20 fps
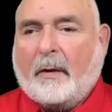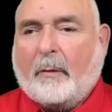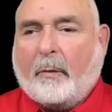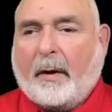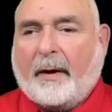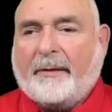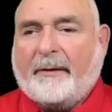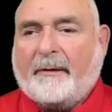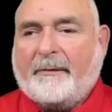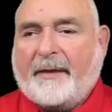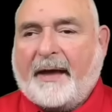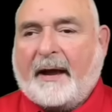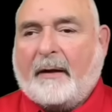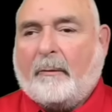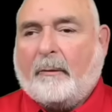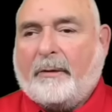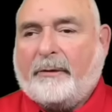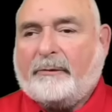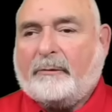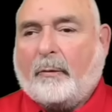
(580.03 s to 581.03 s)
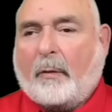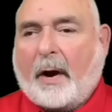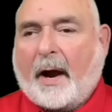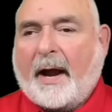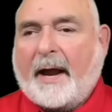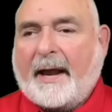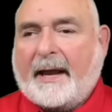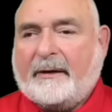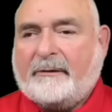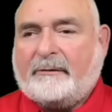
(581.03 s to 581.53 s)
whether that was
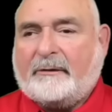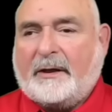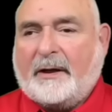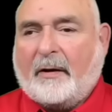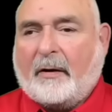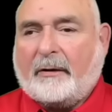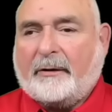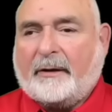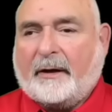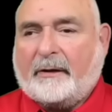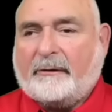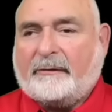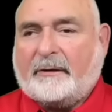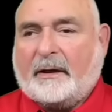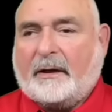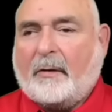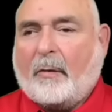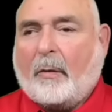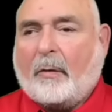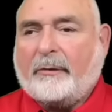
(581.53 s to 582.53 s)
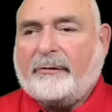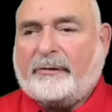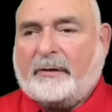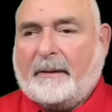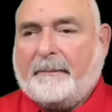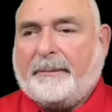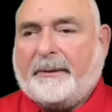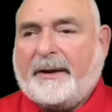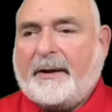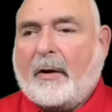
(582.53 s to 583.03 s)
Y-STR testing or
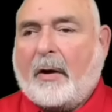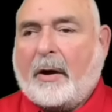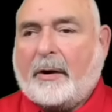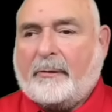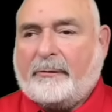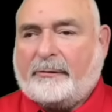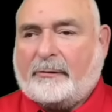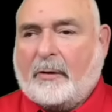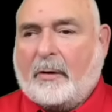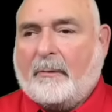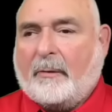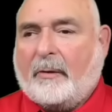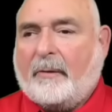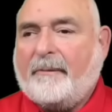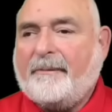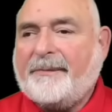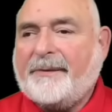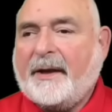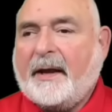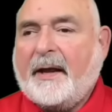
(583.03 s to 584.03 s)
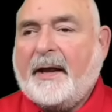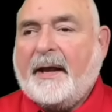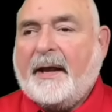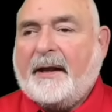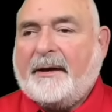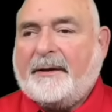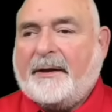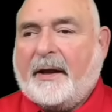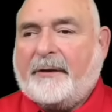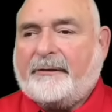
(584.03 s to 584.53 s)
simply autosomal.
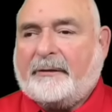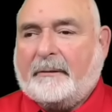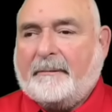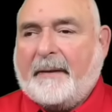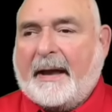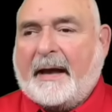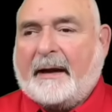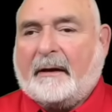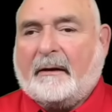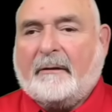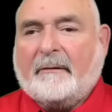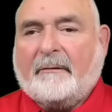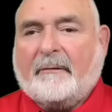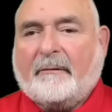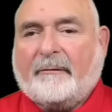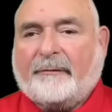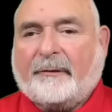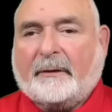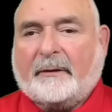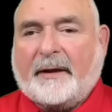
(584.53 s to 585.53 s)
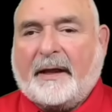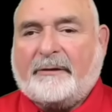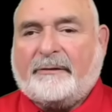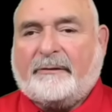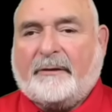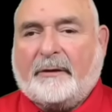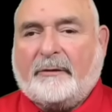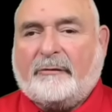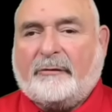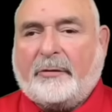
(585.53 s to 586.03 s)
Doesn't matter. For less
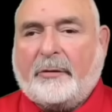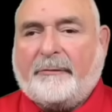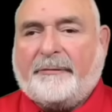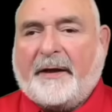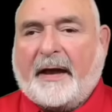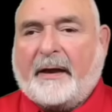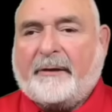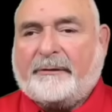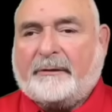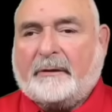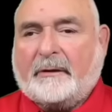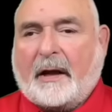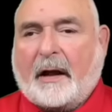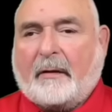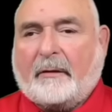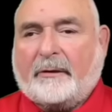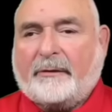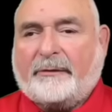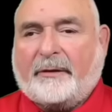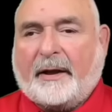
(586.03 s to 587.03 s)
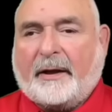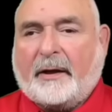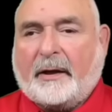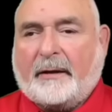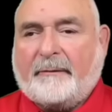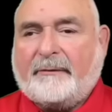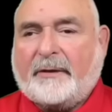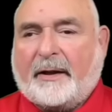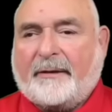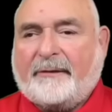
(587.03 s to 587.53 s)
than $2,000, they could
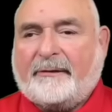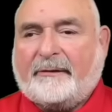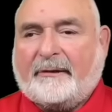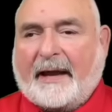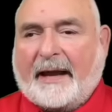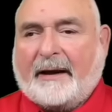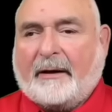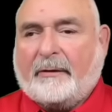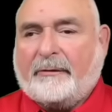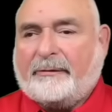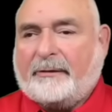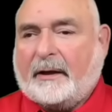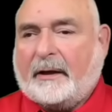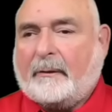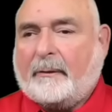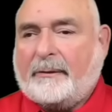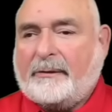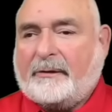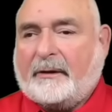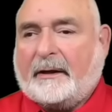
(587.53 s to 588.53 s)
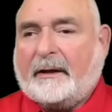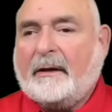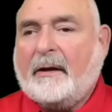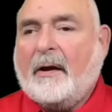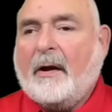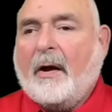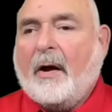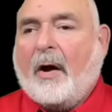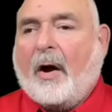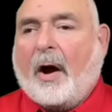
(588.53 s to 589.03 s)
have done Sanger sequencing
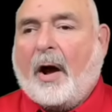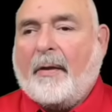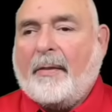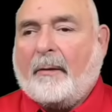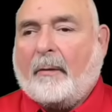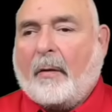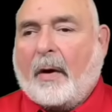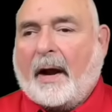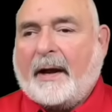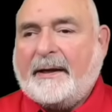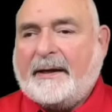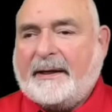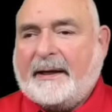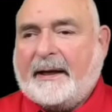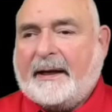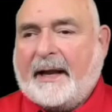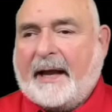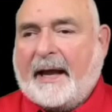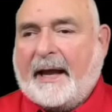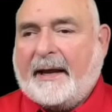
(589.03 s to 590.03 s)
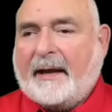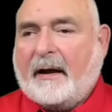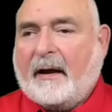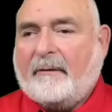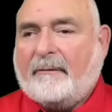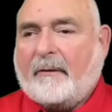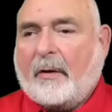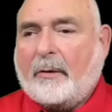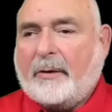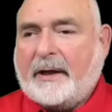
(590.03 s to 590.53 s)
on the Y-DNA
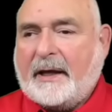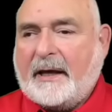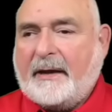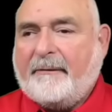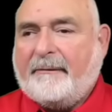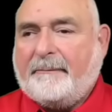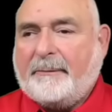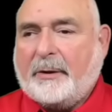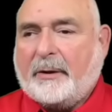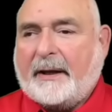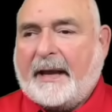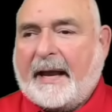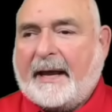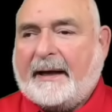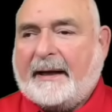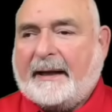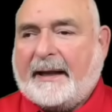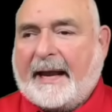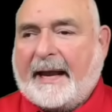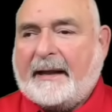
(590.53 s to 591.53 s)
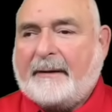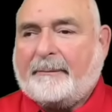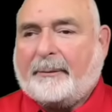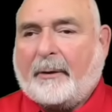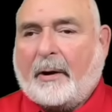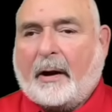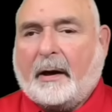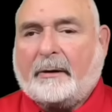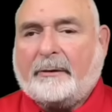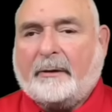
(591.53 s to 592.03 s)
of O'Keefe, Buchanan, and
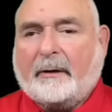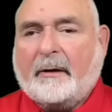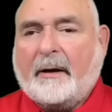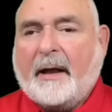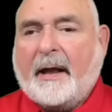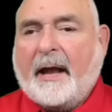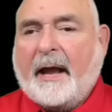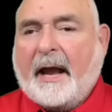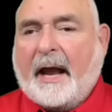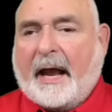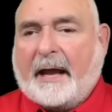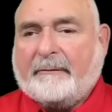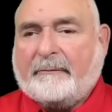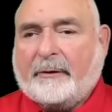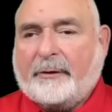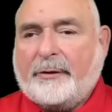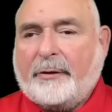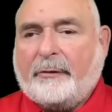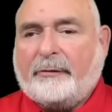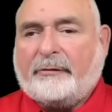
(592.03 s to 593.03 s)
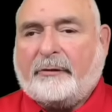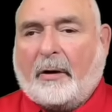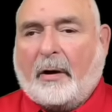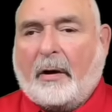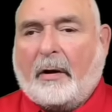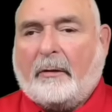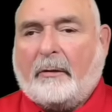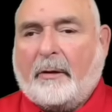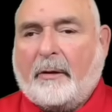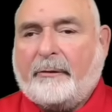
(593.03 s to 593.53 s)
Proctor and reduced
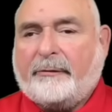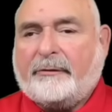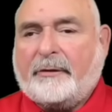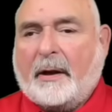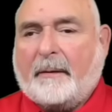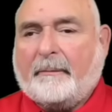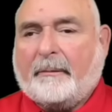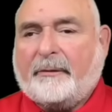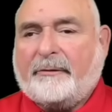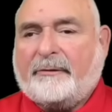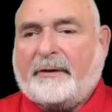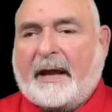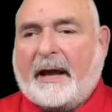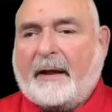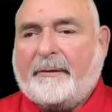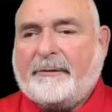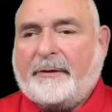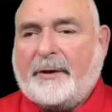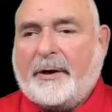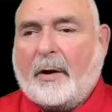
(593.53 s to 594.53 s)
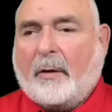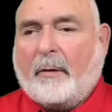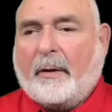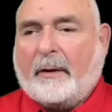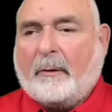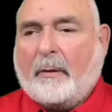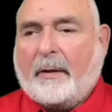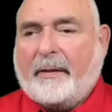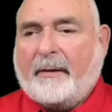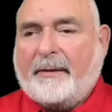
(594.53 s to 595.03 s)
all those numbers down to
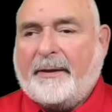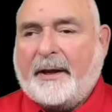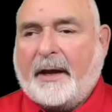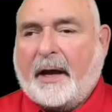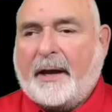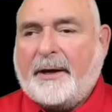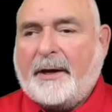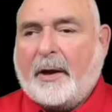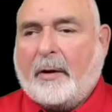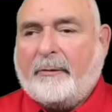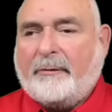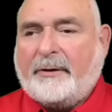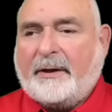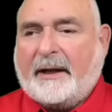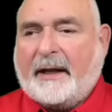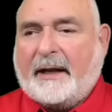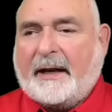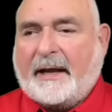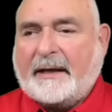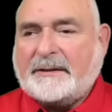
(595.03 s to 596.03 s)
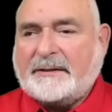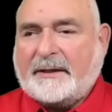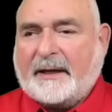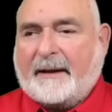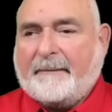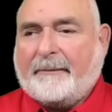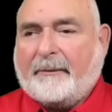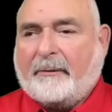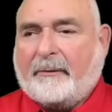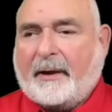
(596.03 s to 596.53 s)
knowing whether the unknown DNA
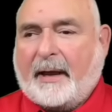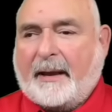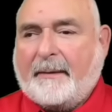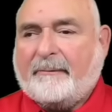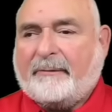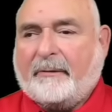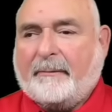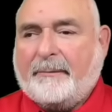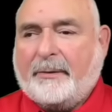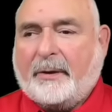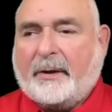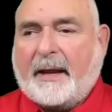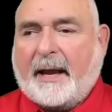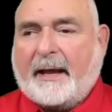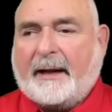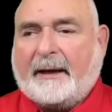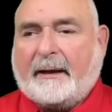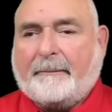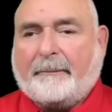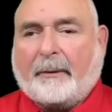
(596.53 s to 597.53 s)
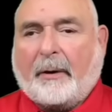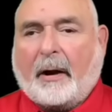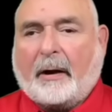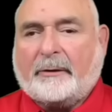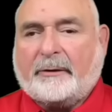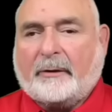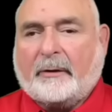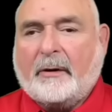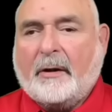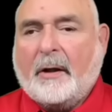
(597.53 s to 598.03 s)
sample came from Buchanan,
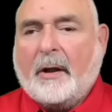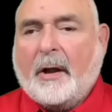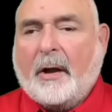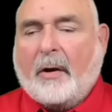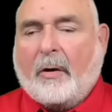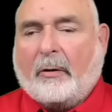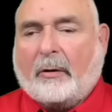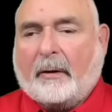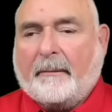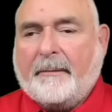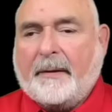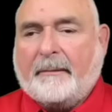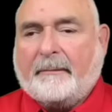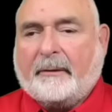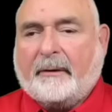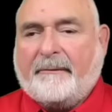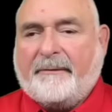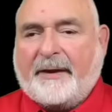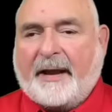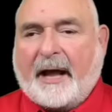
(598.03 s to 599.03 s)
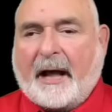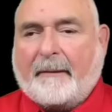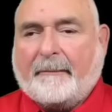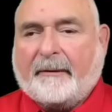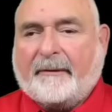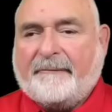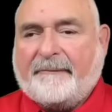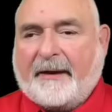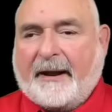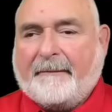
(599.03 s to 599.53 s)
Proctor, or a member of the
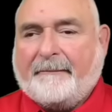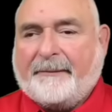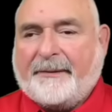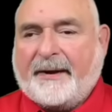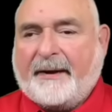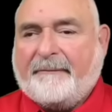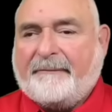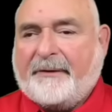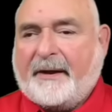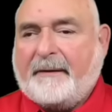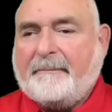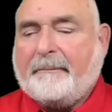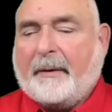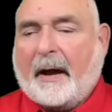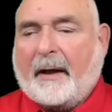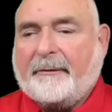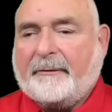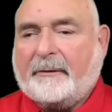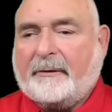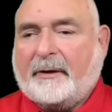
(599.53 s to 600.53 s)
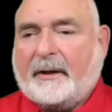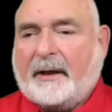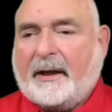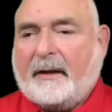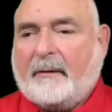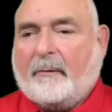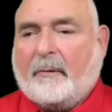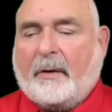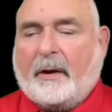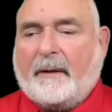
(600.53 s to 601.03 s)
Albert family if they'd bothered to
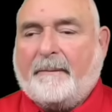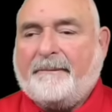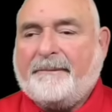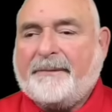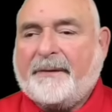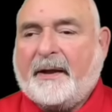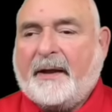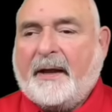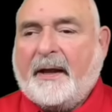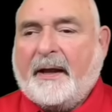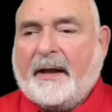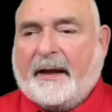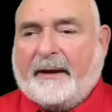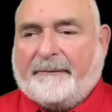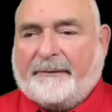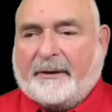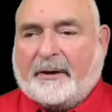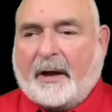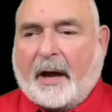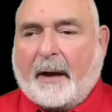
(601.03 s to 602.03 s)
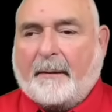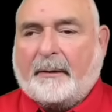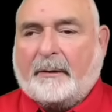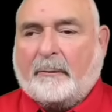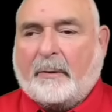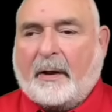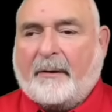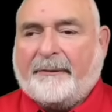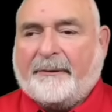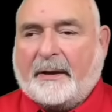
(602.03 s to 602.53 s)
get one. If the
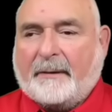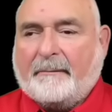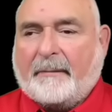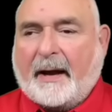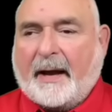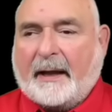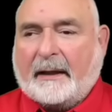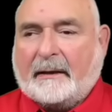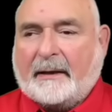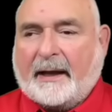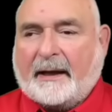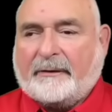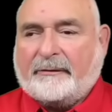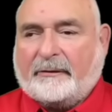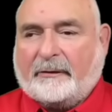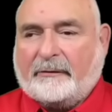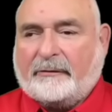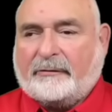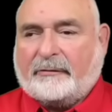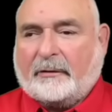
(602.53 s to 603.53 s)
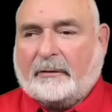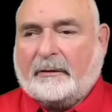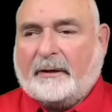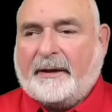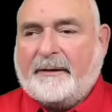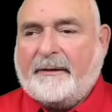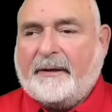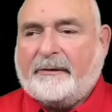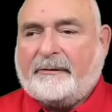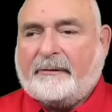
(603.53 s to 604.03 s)
Commonwealth can buy a Lexus,
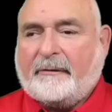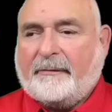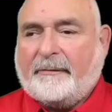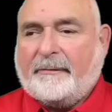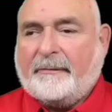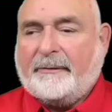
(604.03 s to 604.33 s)
surely this